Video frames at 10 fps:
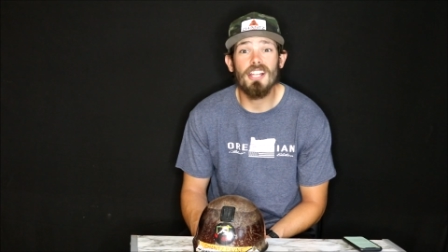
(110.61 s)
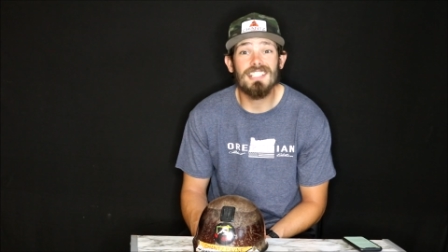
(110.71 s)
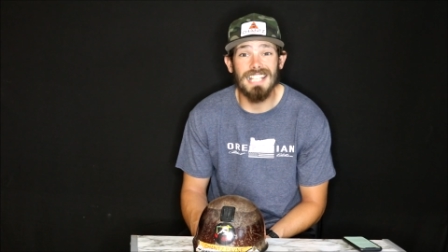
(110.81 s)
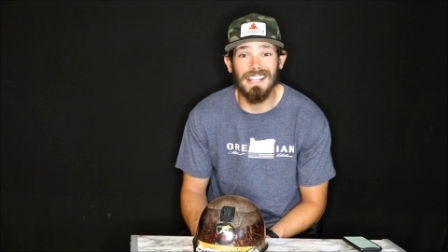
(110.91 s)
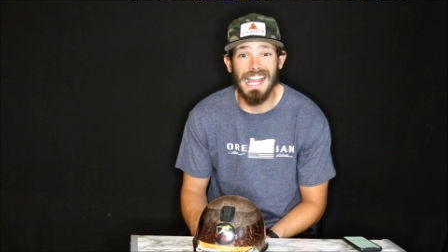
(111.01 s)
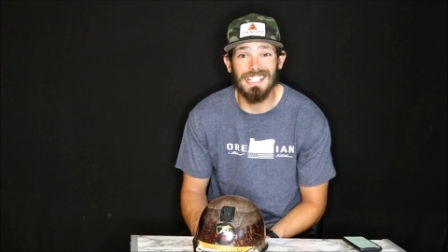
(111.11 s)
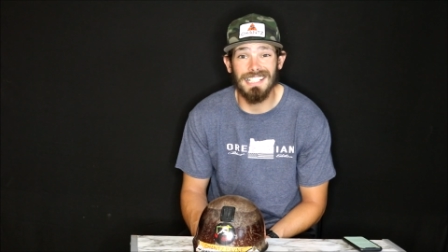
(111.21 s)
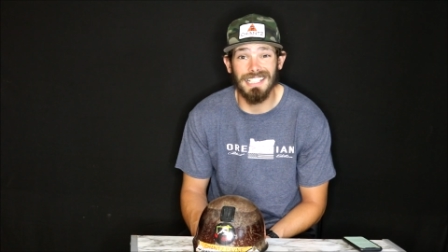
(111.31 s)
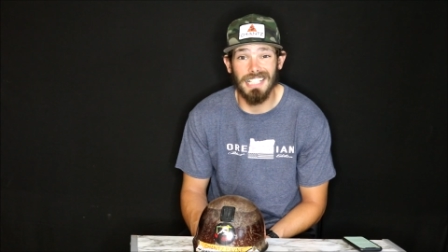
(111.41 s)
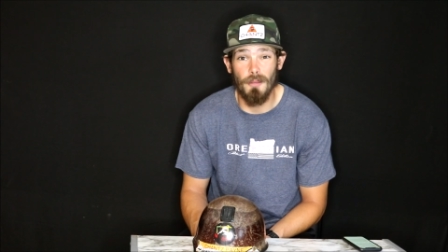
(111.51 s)
Say that
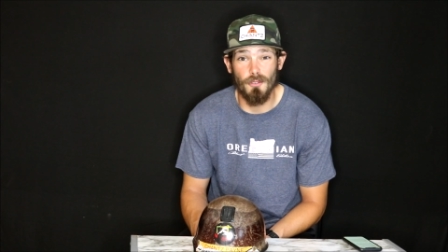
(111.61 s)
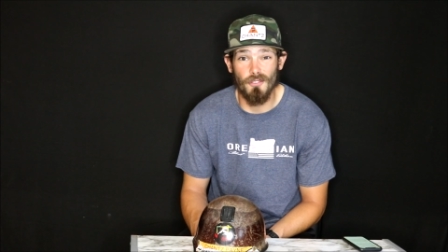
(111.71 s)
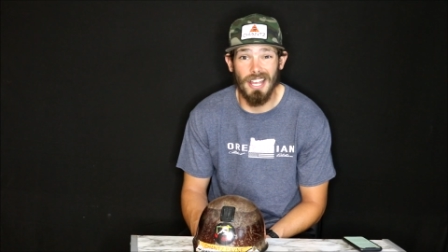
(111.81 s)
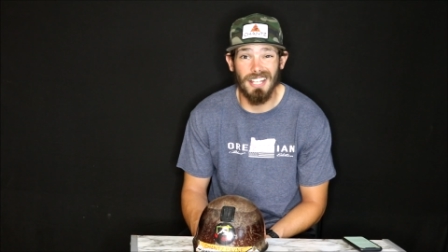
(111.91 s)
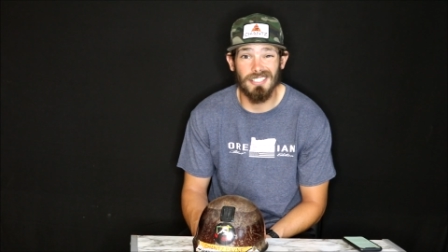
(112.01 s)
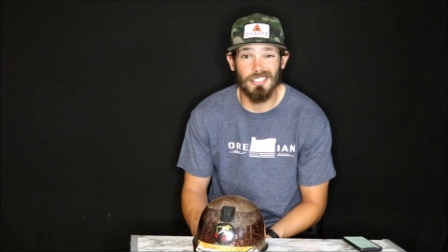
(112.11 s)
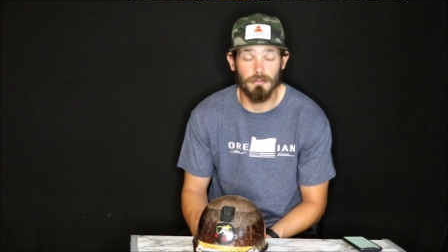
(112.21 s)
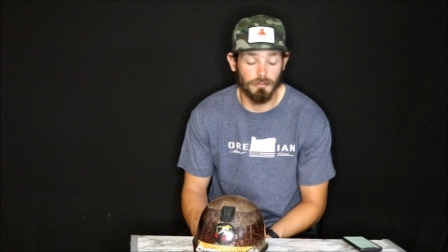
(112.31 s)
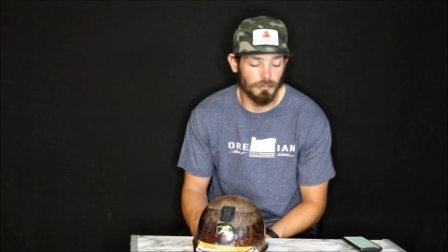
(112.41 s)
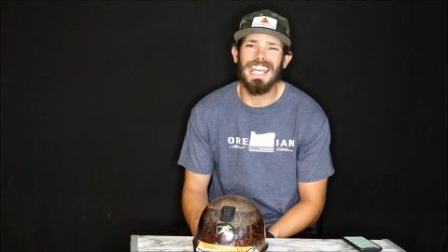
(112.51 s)
10 times
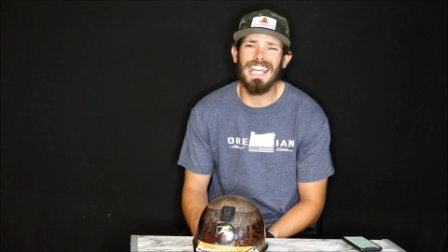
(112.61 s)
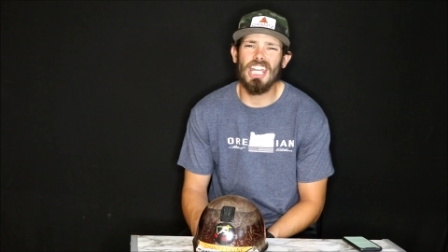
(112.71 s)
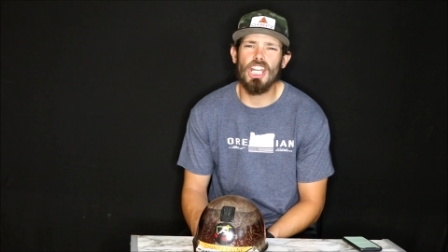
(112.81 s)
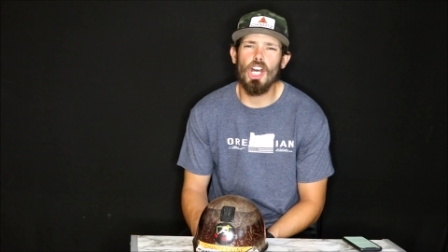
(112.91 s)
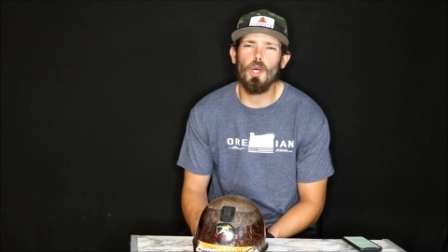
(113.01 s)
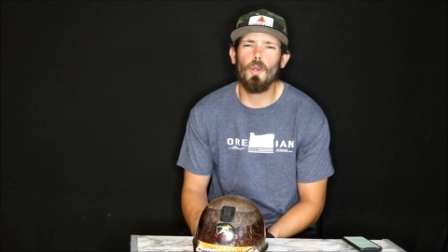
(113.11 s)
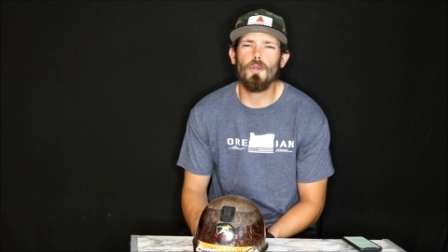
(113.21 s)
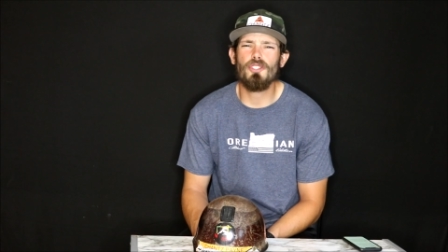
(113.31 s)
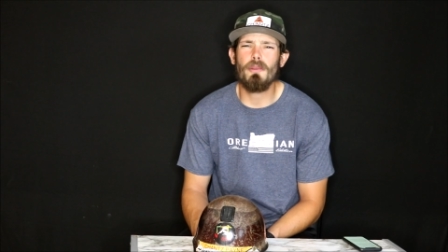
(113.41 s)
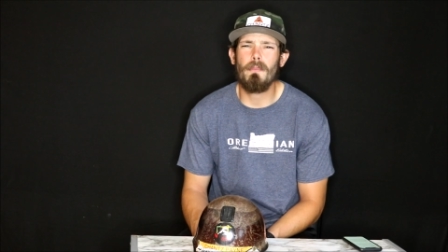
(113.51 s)
fast. It
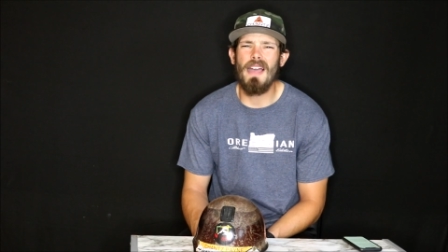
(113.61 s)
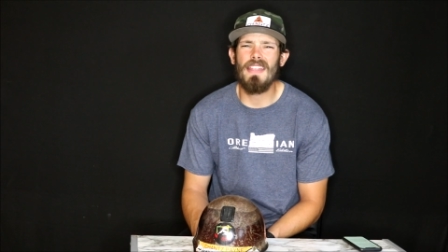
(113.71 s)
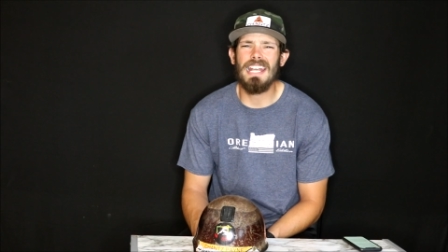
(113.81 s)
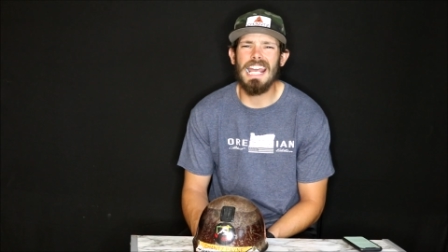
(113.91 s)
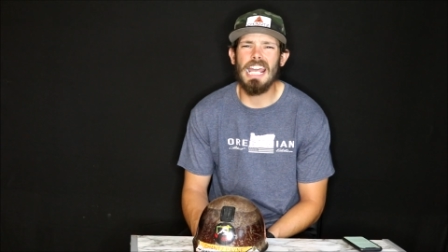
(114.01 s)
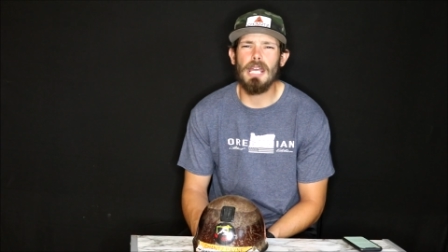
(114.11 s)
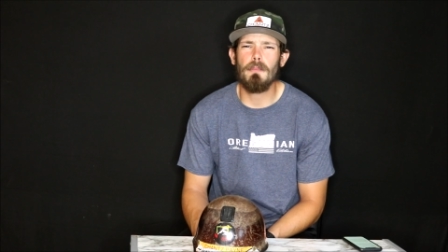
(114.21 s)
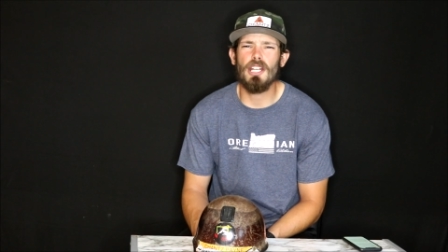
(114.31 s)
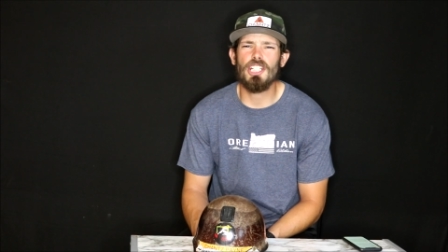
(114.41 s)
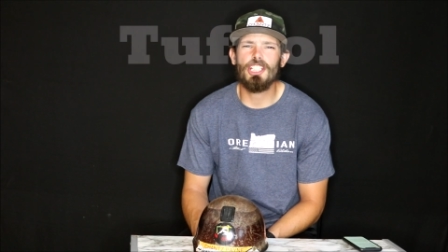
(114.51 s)
goes by the
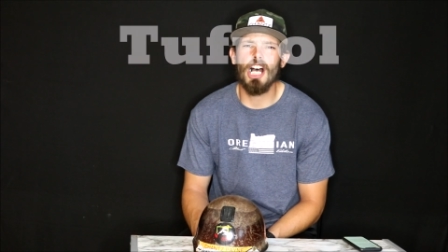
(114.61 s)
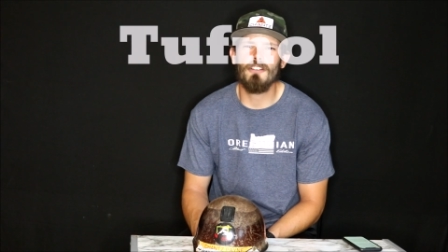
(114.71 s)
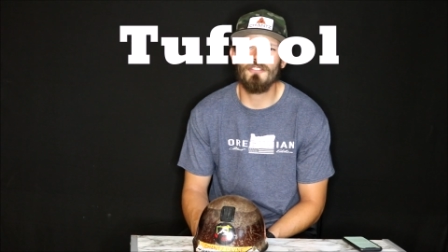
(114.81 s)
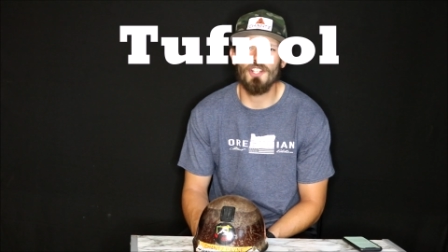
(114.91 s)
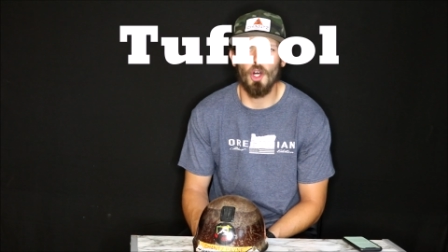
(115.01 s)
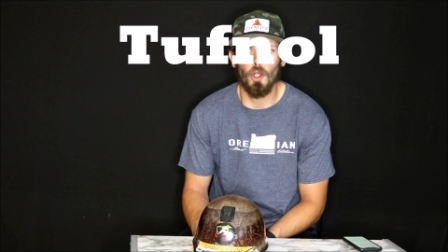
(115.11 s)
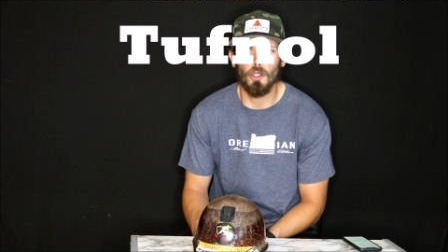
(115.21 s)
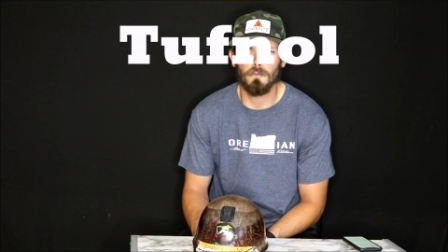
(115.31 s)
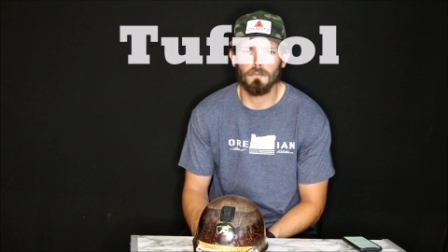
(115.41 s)
name Tufnol.